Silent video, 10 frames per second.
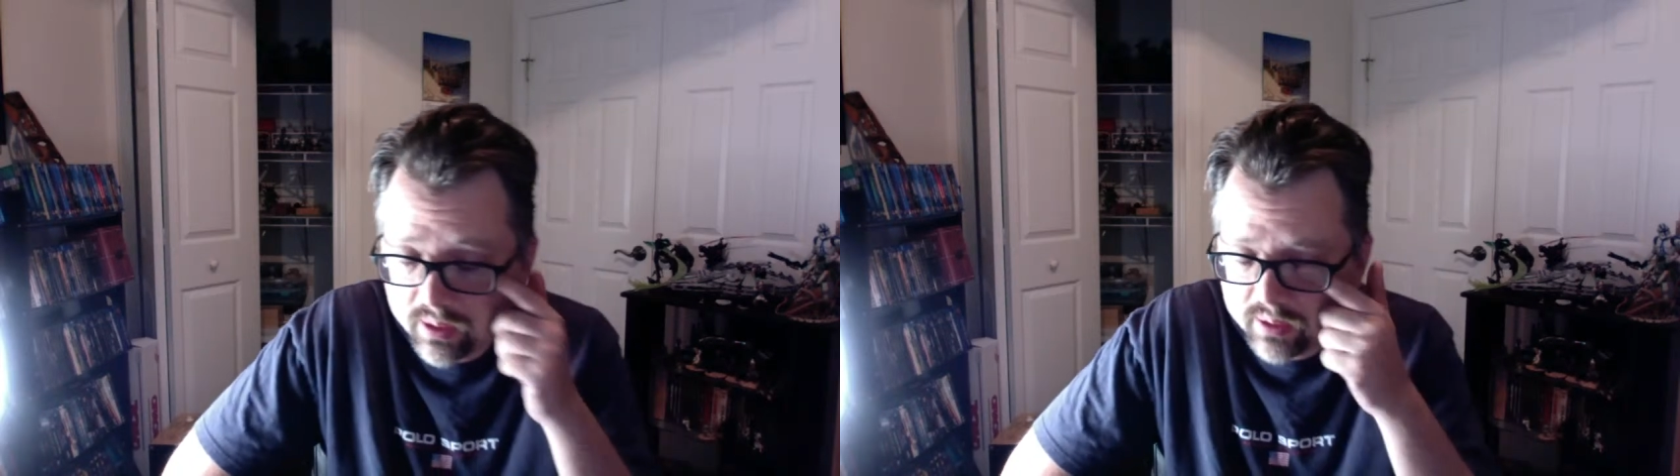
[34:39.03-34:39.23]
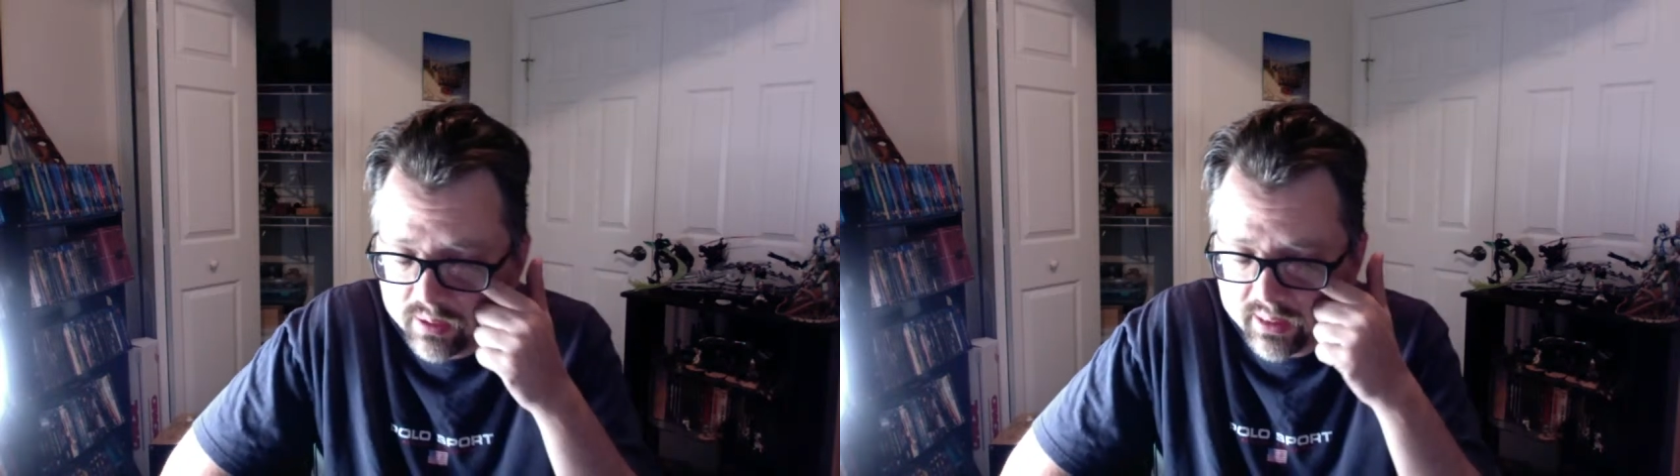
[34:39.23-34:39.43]

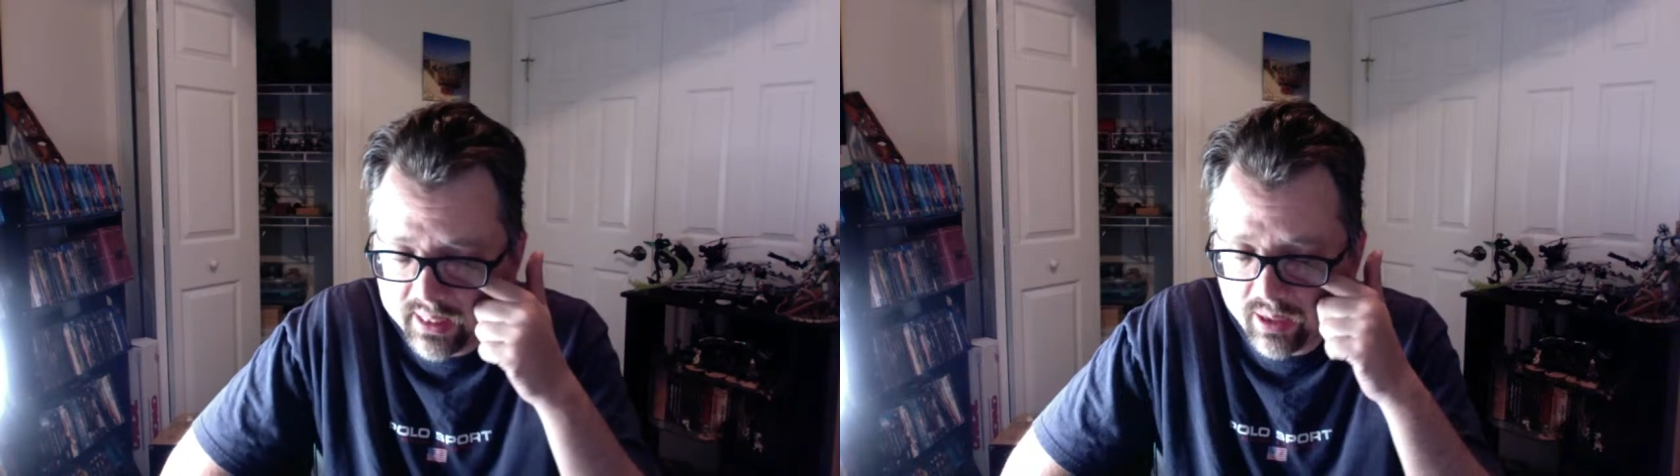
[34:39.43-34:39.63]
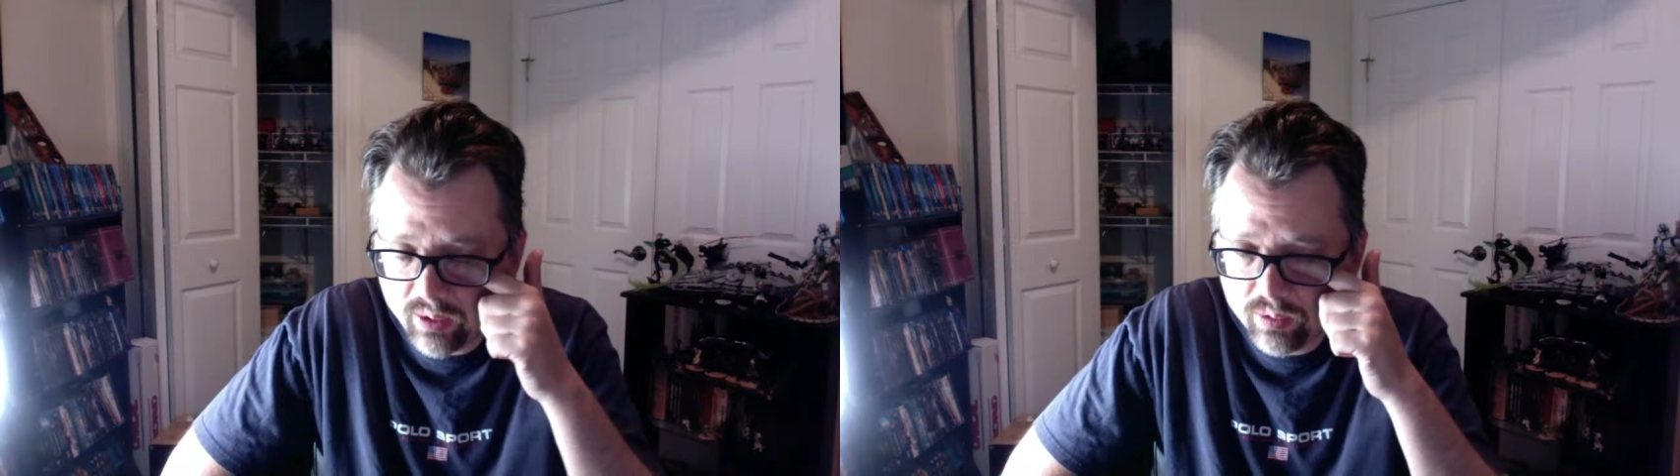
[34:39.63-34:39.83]

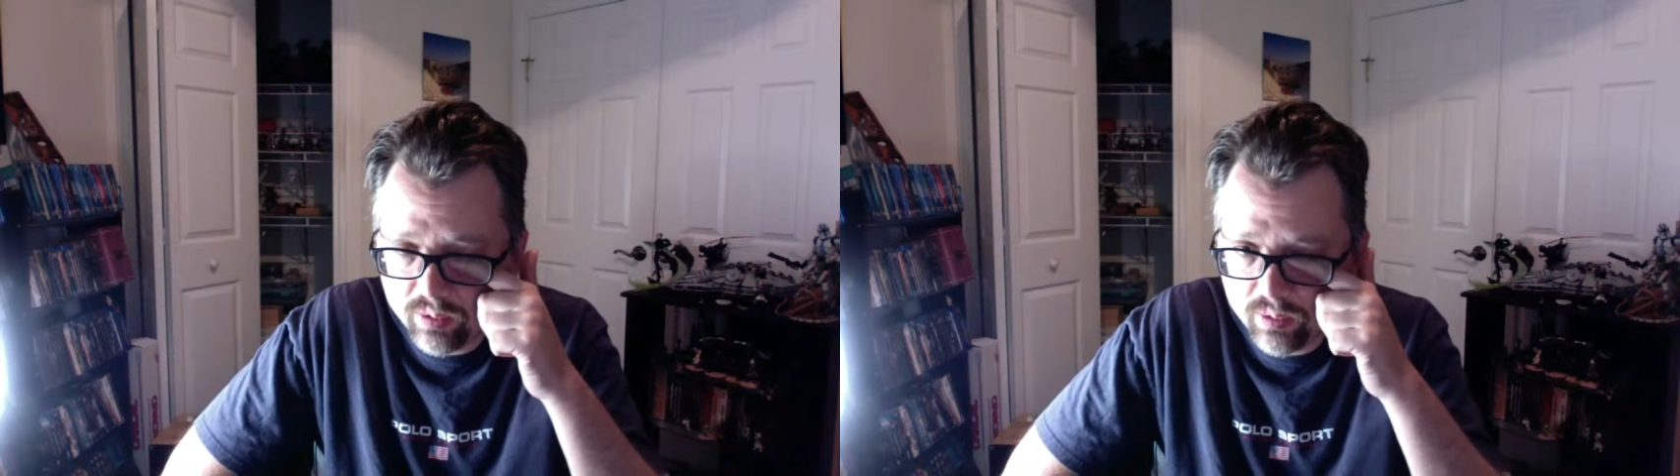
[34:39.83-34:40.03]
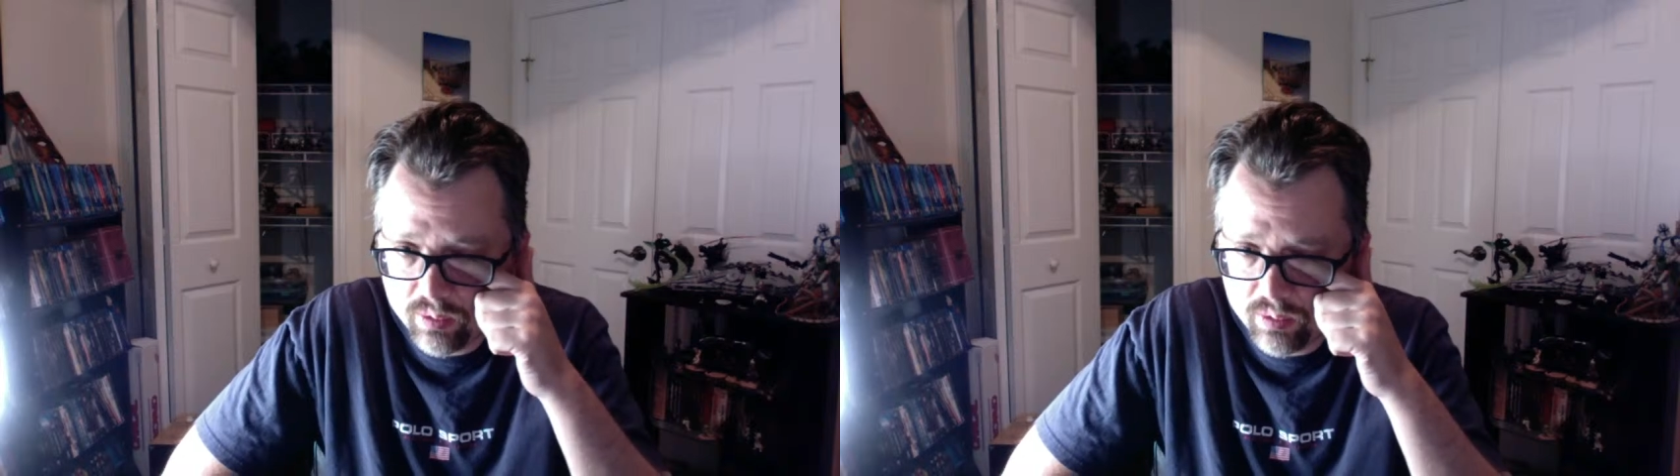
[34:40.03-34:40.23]
Now,
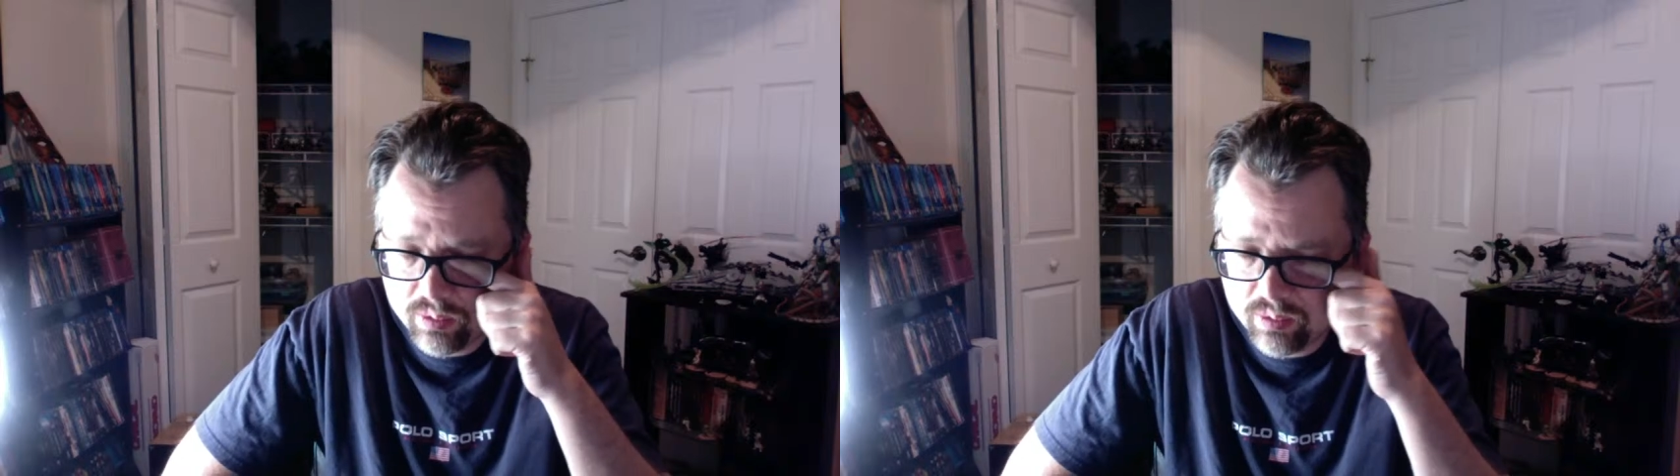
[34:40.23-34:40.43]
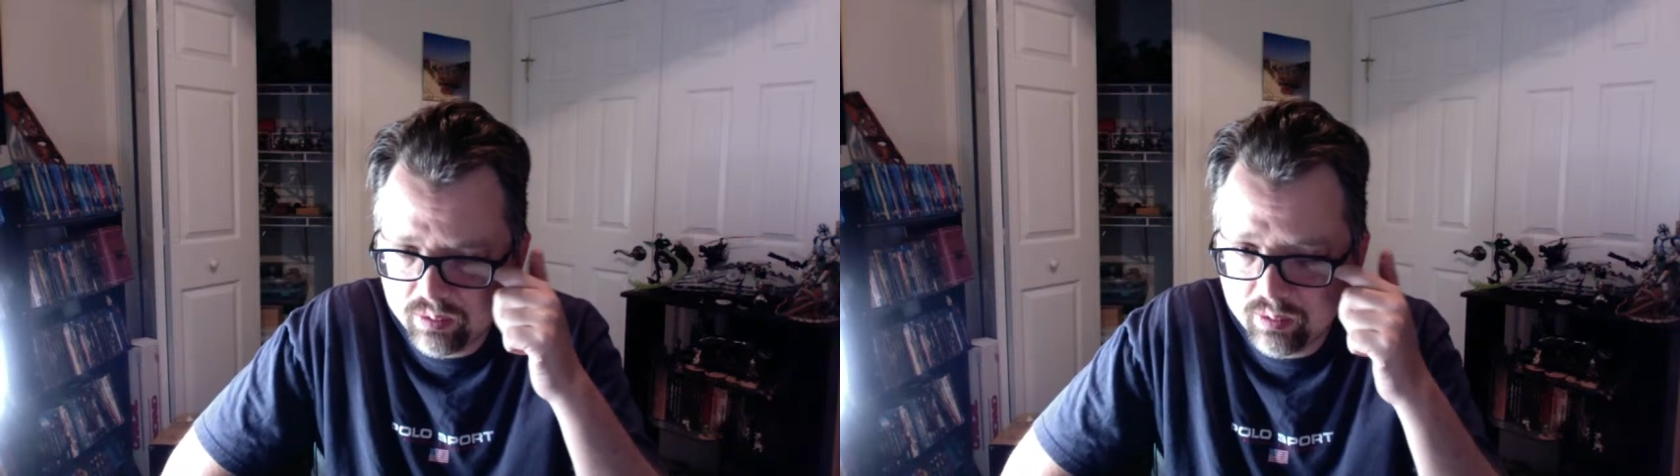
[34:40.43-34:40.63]

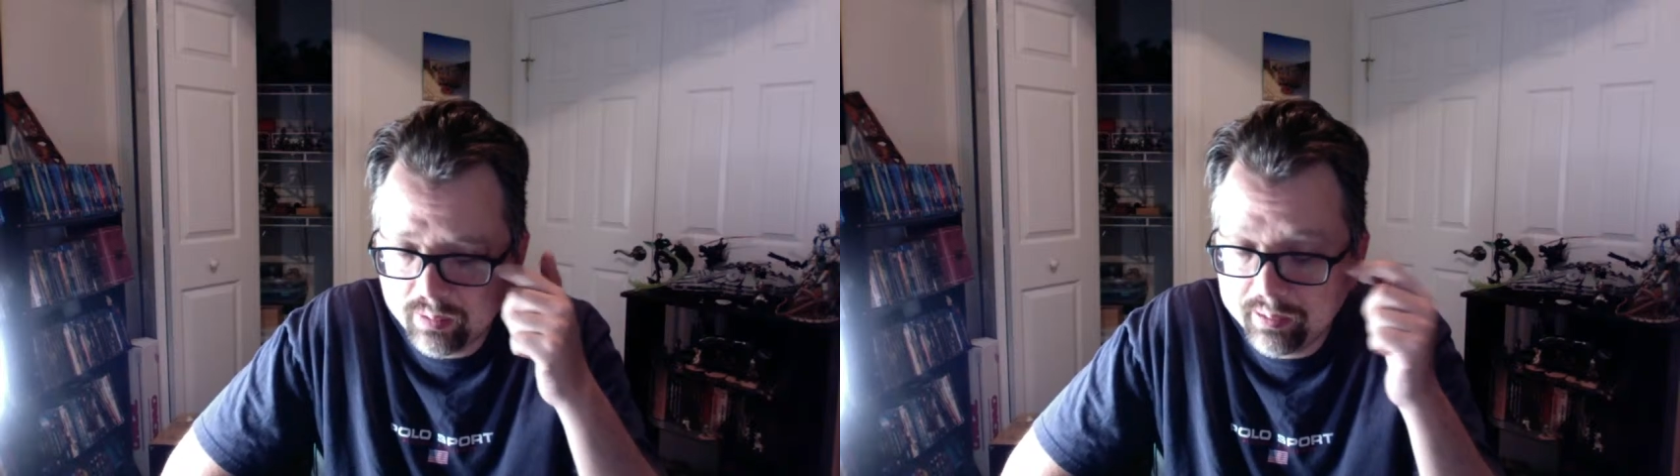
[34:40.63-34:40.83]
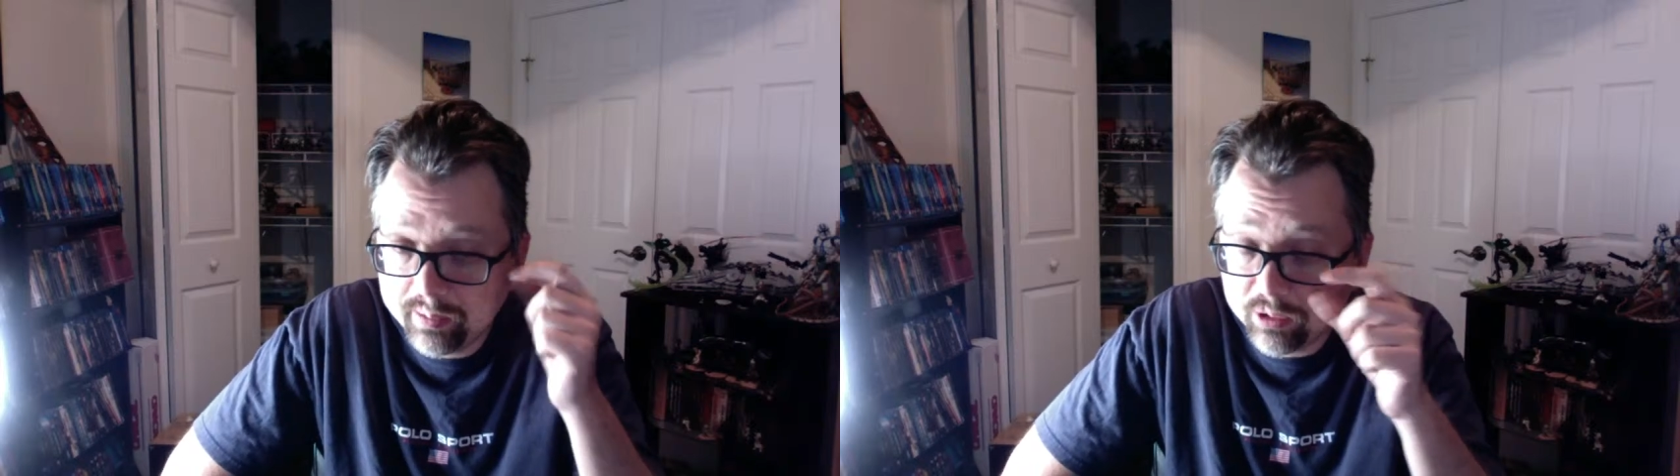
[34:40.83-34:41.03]
what
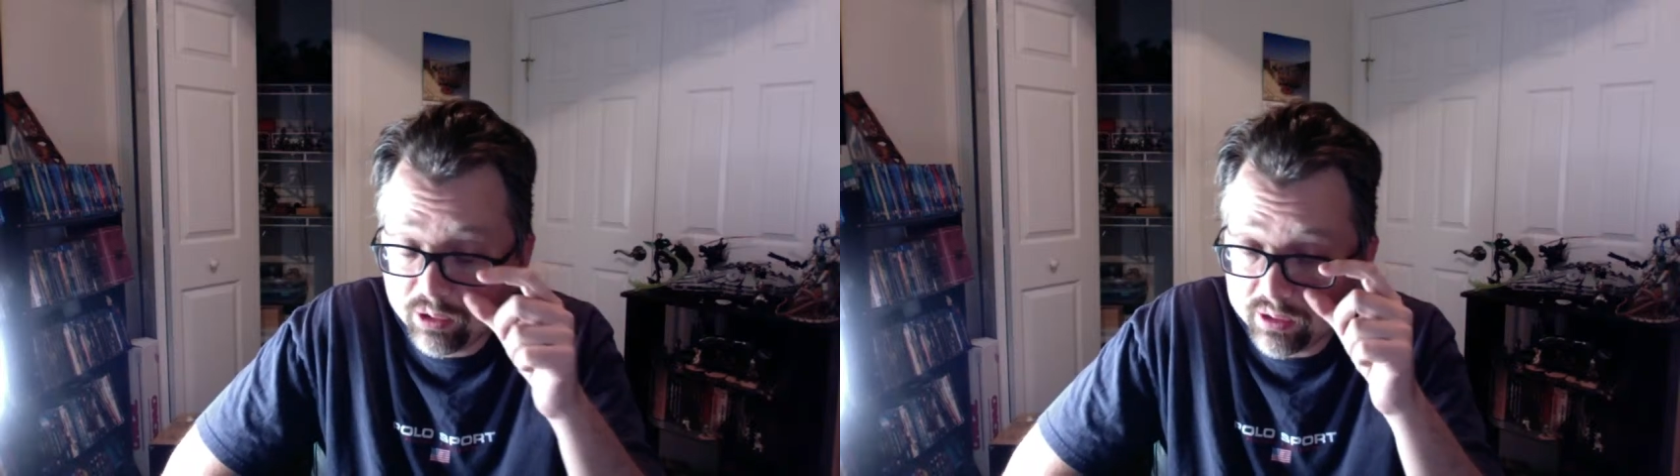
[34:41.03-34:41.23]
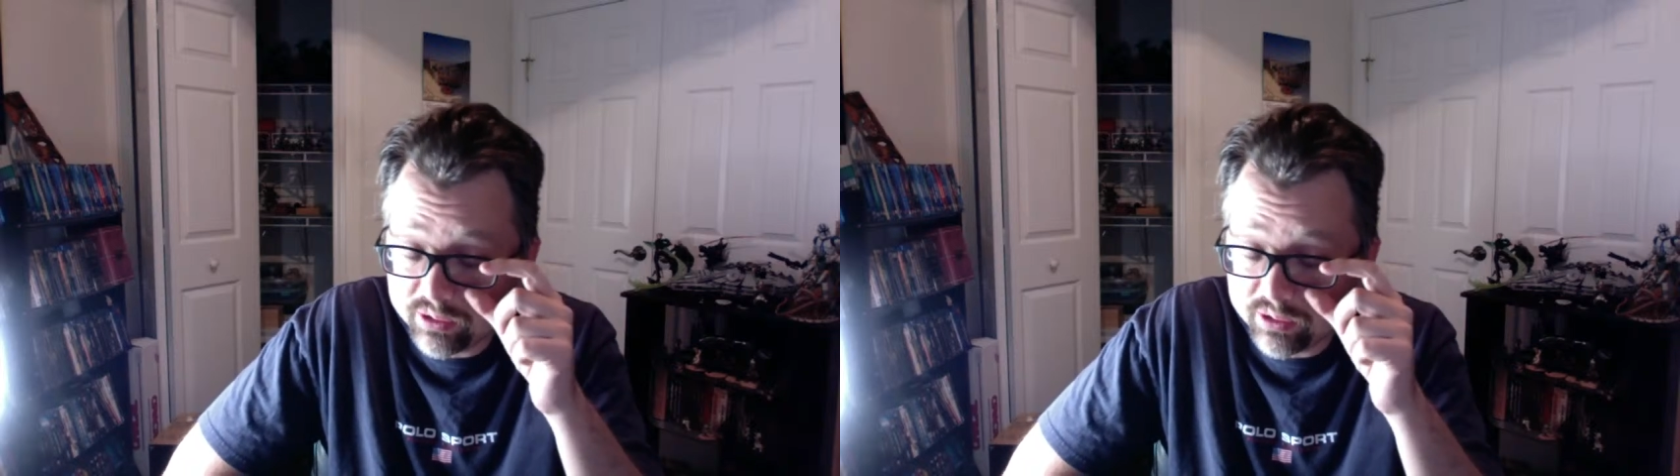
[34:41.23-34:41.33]
people don't